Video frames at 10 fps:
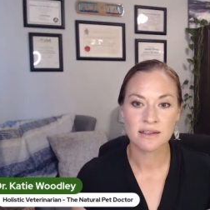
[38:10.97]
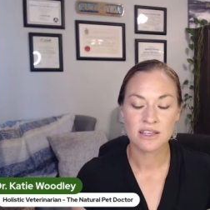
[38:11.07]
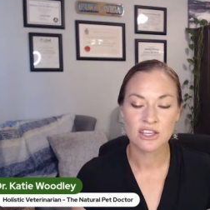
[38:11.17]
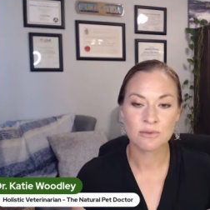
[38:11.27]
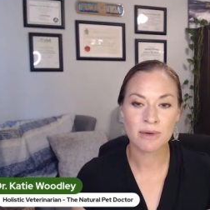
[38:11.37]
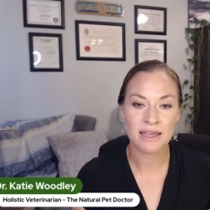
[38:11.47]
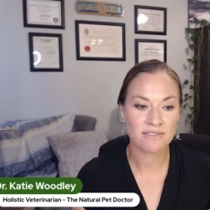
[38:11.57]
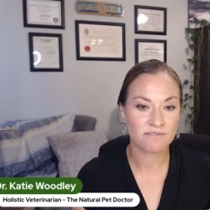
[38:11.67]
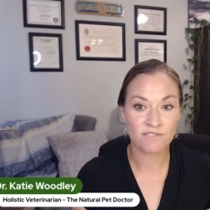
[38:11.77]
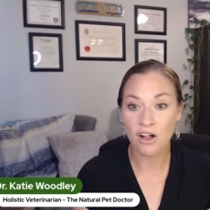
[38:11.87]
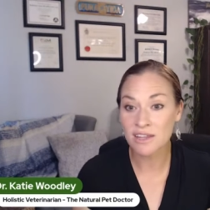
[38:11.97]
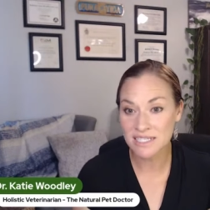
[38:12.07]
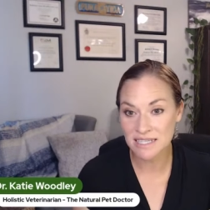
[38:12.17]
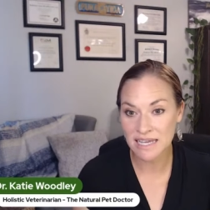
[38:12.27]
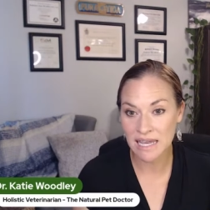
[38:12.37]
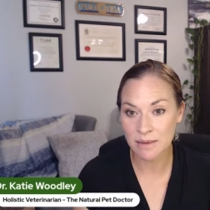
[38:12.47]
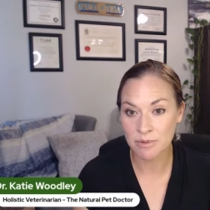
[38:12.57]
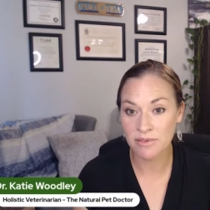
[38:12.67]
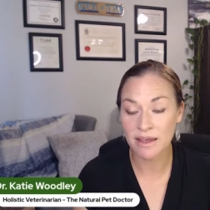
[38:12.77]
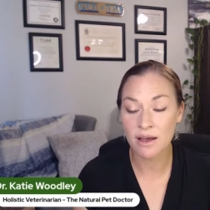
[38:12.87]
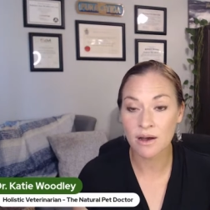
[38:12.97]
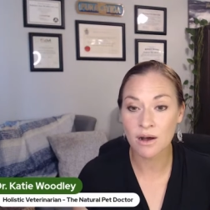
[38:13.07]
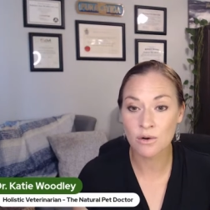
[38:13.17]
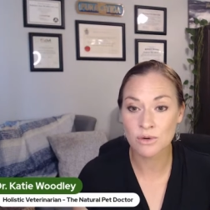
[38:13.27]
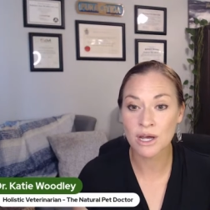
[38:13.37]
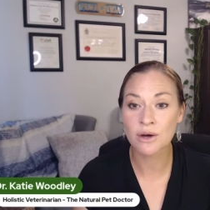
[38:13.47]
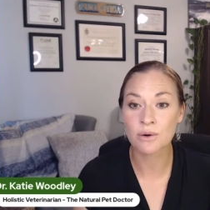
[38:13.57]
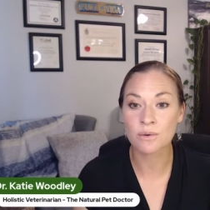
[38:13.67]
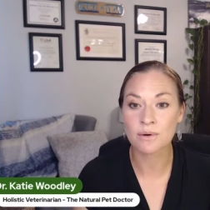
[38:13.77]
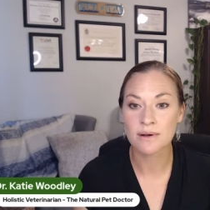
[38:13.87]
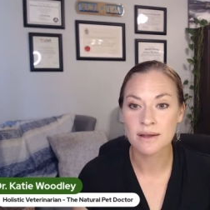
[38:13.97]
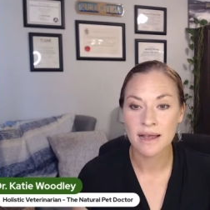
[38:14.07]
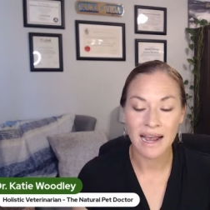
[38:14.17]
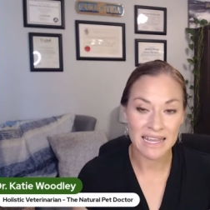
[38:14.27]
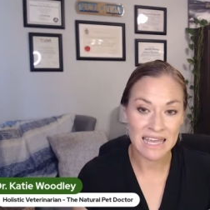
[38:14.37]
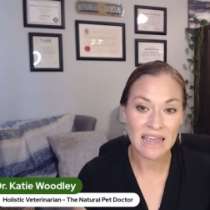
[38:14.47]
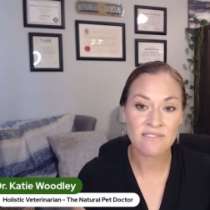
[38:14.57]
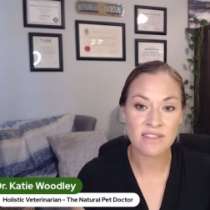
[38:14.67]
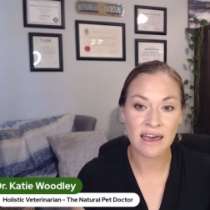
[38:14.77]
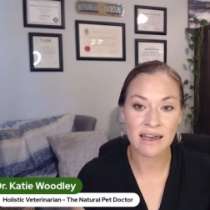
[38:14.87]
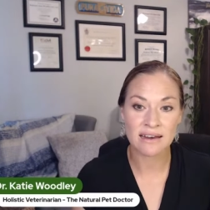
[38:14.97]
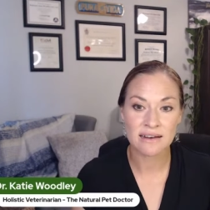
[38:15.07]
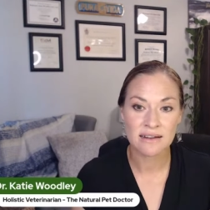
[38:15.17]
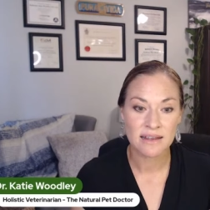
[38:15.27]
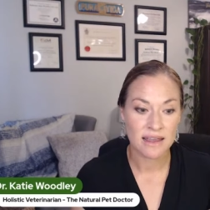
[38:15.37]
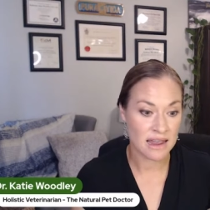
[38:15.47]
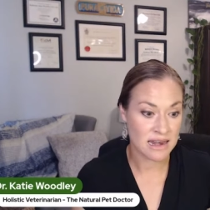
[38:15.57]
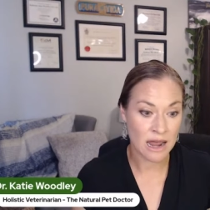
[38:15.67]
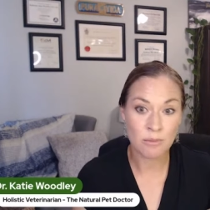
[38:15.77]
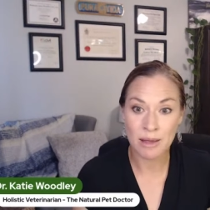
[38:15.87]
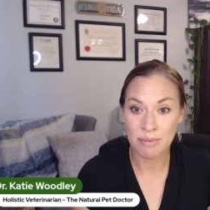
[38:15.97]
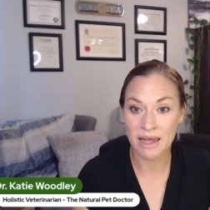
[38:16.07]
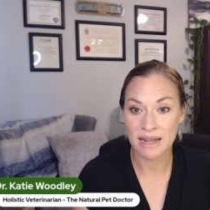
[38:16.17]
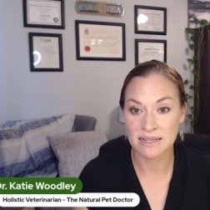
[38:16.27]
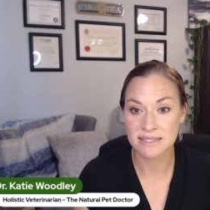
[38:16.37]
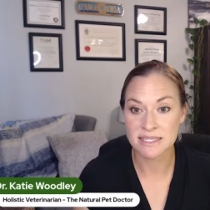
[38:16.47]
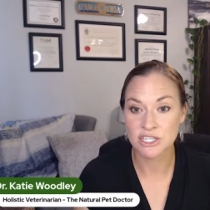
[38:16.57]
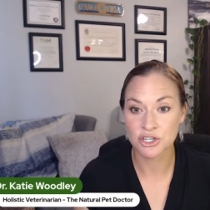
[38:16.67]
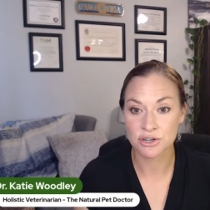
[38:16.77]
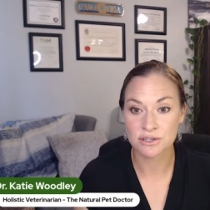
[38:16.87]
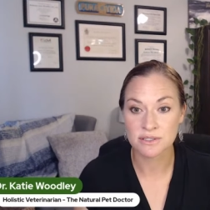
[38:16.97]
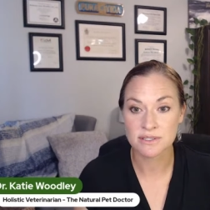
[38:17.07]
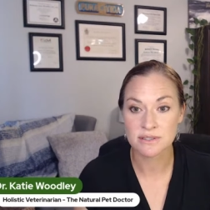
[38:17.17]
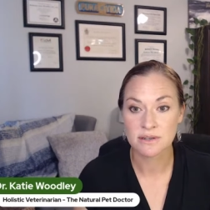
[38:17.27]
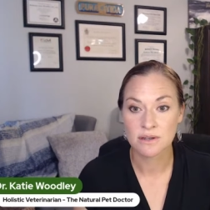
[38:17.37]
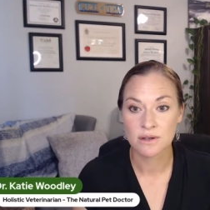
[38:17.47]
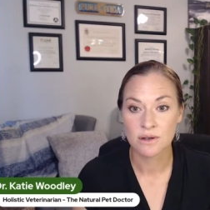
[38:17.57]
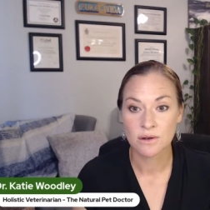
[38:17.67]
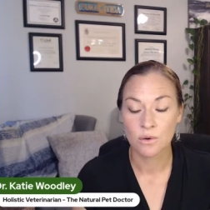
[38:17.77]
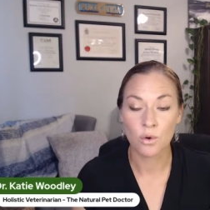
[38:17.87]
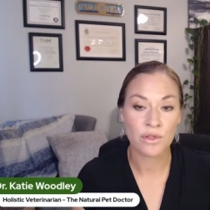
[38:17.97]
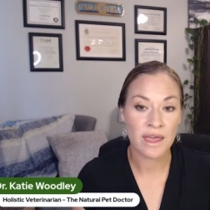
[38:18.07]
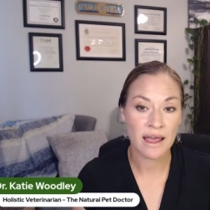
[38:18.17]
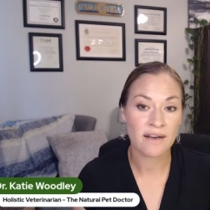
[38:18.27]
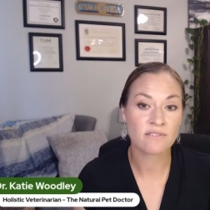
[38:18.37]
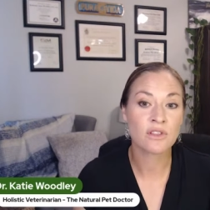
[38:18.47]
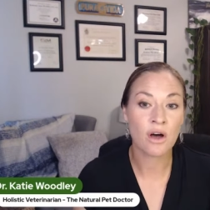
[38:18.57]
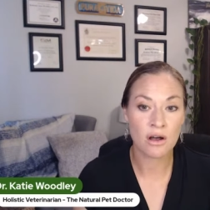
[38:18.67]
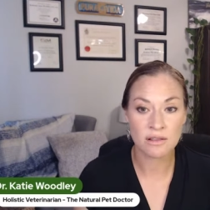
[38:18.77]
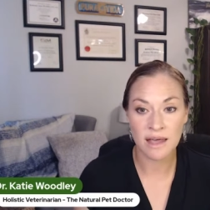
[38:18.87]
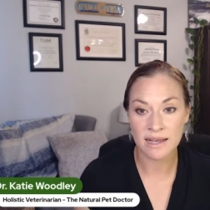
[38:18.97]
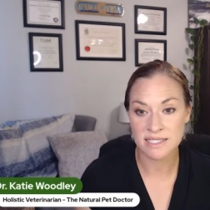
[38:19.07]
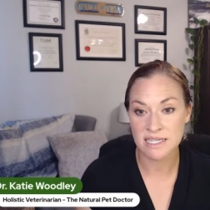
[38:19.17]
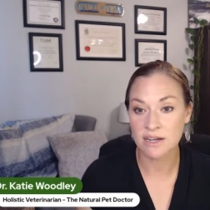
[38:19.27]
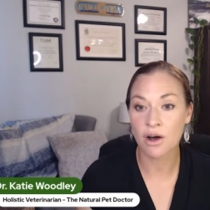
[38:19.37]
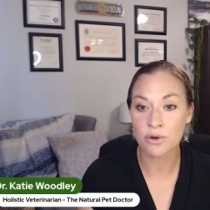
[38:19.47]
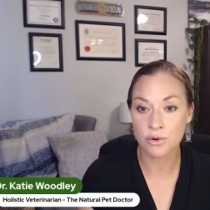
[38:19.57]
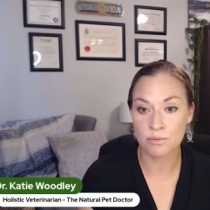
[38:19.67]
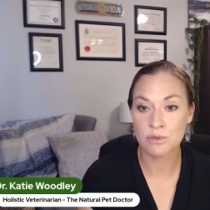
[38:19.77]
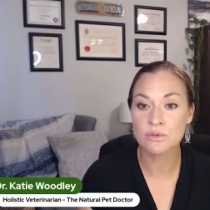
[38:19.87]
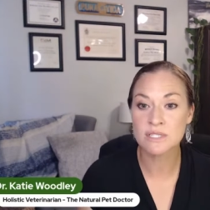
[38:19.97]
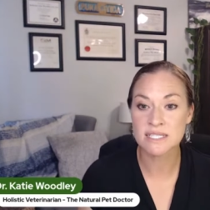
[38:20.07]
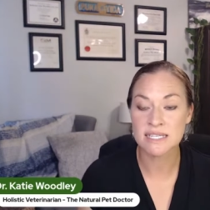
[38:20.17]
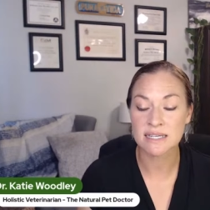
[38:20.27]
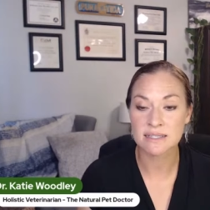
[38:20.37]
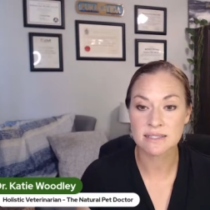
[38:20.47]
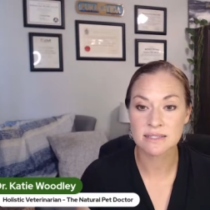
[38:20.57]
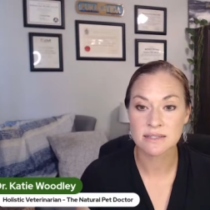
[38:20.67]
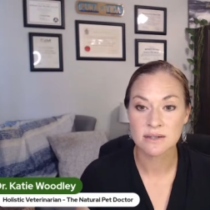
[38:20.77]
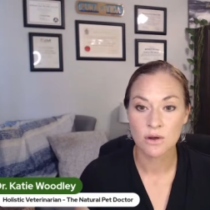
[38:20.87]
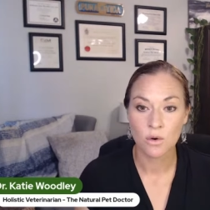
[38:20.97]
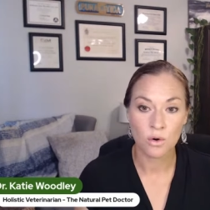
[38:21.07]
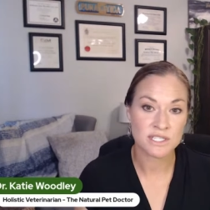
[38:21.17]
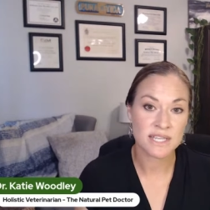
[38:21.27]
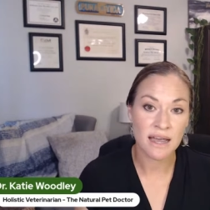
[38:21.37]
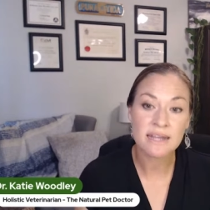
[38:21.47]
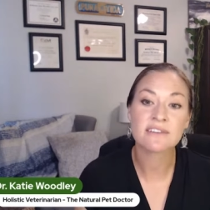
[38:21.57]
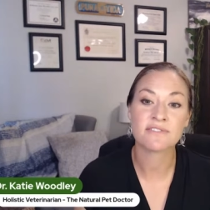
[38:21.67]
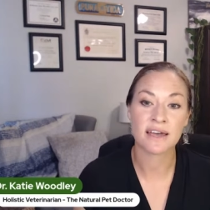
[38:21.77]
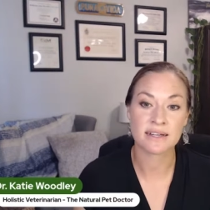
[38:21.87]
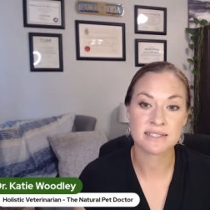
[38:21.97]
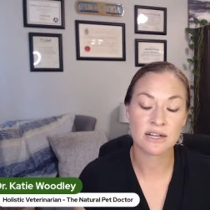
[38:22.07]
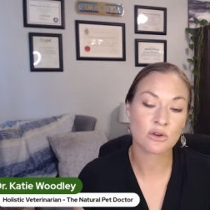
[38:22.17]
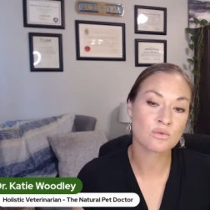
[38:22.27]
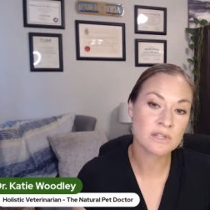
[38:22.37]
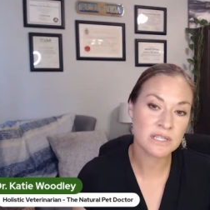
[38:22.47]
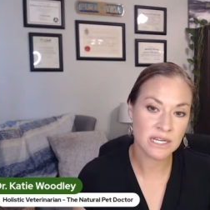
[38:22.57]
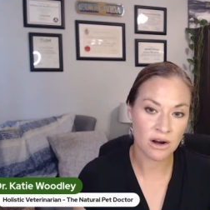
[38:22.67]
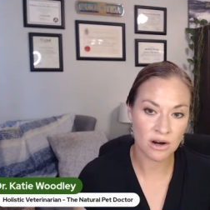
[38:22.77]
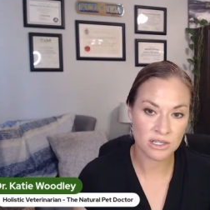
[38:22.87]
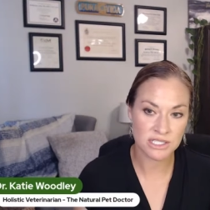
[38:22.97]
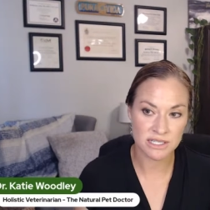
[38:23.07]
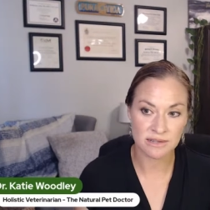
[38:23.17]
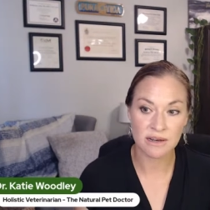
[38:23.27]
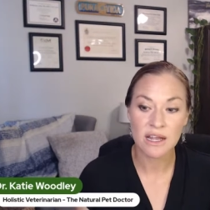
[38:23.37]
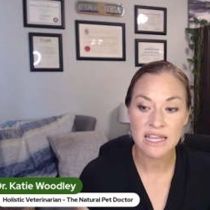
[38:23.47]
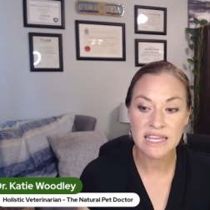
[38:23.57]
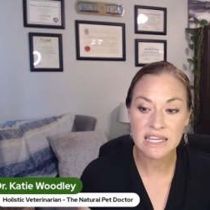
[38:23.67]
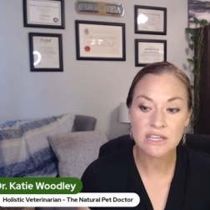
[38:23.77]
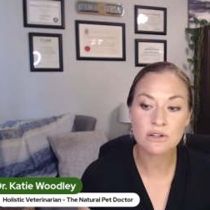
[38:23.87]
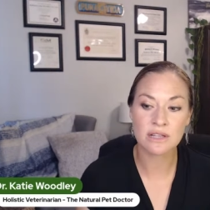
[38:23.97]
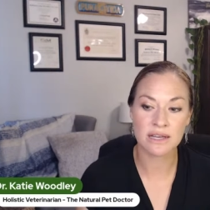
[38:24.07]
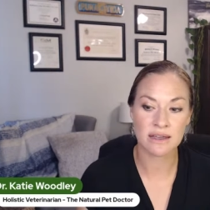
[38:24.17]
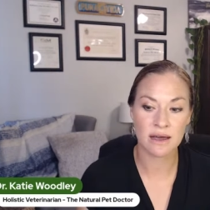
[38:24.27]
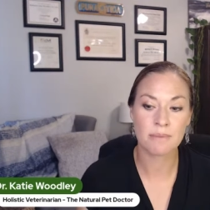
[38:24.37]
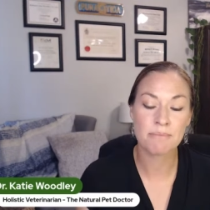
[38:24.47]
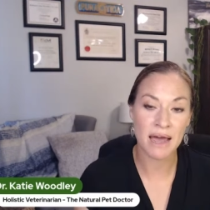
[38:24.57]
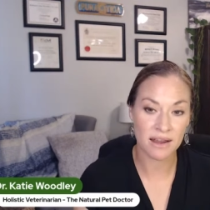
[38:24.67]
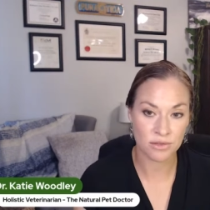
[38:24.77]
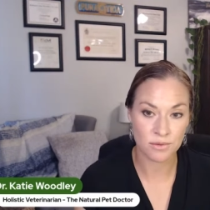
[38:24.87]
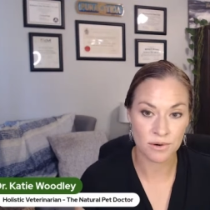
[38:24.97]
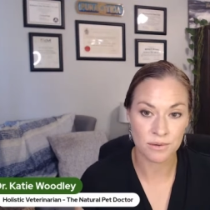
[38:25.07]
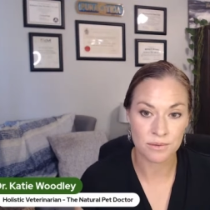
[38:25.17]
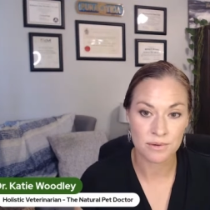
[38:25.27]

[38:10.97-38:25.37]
you might fall into the camp of like, oh no, I gave that, and now my pet has seizures, or they have long-lasting autoimmune disease or side effects that are really hard to heal and come back through.